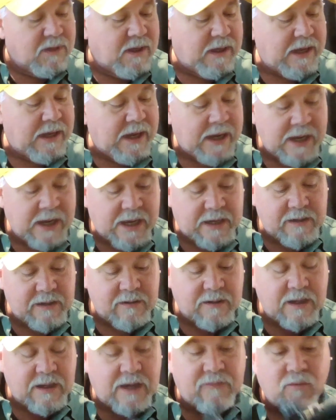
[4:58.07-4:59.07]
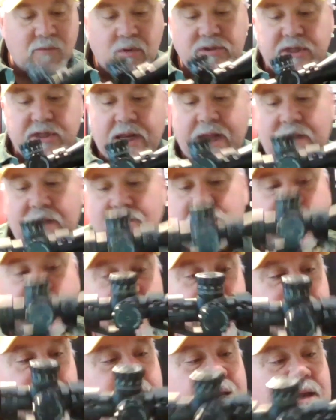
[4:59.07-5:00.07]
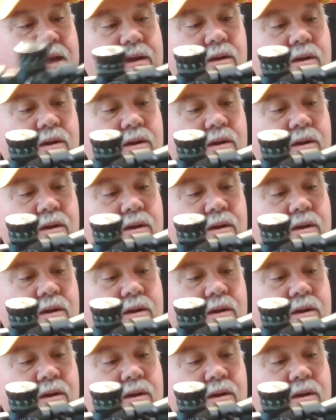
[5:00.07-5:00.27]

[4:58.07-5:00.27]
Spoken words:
And of course, it has a